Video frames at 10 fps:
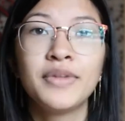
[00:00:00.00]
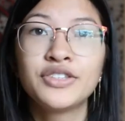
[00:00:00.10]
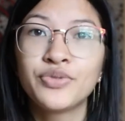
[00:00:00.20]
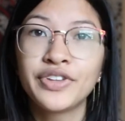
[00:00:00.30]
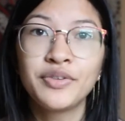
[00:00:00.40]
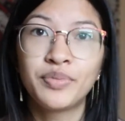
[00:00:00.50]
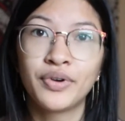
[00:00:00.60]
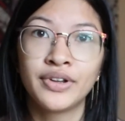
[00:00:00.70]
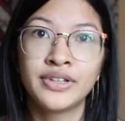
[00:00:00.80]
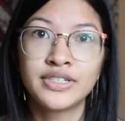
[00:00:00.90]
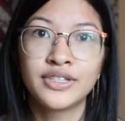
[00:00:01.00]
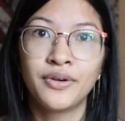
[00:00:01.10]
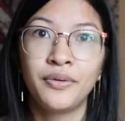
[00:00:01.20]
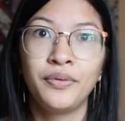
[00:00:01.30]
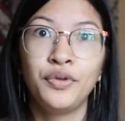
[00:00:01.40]
It's really important
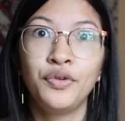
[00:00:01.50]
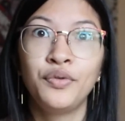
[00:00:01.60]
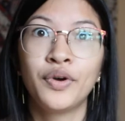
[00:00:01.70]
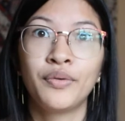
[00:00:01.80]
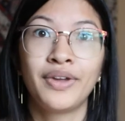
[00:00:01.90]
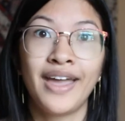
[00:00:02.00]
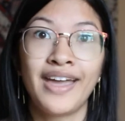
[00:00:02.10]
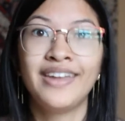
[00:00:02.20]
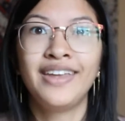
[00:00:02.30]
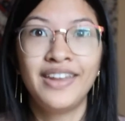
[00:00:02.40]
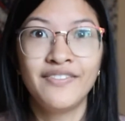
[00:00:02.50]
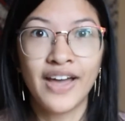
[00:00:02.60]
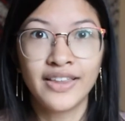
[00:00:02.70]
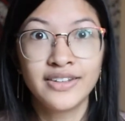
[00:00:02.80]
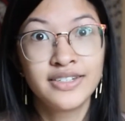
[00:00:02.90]
so you don't get an
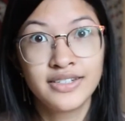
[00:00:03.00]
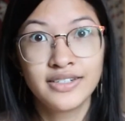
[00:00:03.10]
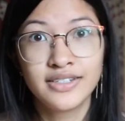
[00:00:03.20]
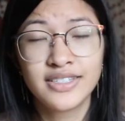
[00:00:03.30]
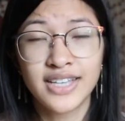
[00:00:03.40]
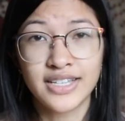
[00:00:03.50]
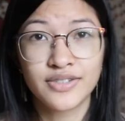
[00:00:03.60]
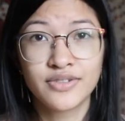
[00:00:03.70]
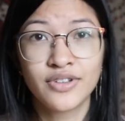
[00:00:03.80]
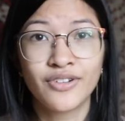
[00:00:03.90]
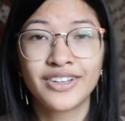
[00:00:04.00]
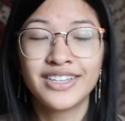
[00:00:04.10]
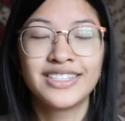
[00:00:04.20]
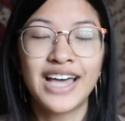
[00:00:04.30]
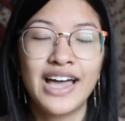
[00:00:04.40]
invalid test result,
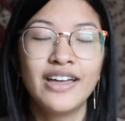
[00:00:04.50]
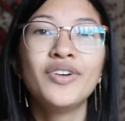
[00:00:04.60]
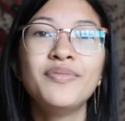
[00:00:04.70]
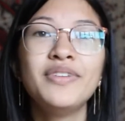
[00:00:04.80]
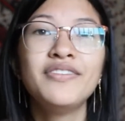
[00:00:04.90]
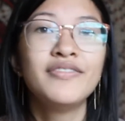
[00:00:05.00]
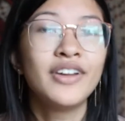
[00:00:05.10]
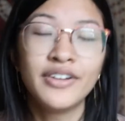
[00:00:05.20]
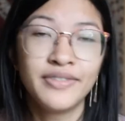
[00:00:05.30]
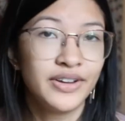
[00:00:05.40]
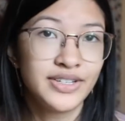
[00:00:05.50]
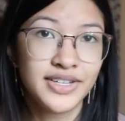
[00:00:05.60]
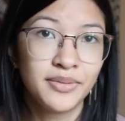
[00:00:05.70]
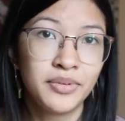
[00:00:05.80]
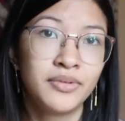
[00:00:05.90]
because that would be very, very
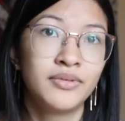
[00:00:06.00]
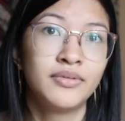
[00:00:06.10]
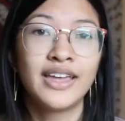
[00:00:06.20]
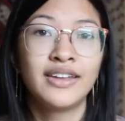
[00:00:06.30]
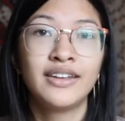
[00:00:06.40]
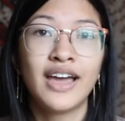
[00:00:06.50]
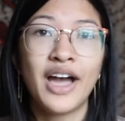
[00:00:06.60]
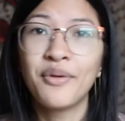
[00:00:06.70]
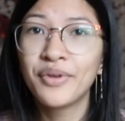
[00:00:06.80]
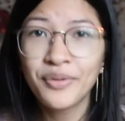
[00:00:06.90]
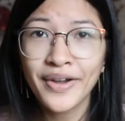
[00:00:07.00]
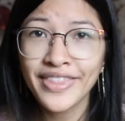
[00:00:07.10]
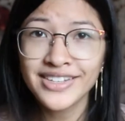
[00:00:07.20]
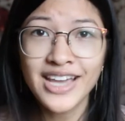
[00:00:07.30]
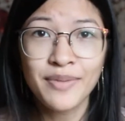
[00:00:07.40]
terrible, and I wouldn't want
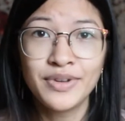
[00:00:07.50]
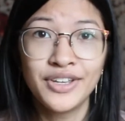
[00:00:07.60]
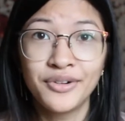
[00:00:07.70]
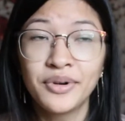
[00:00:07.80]
that to happen to you.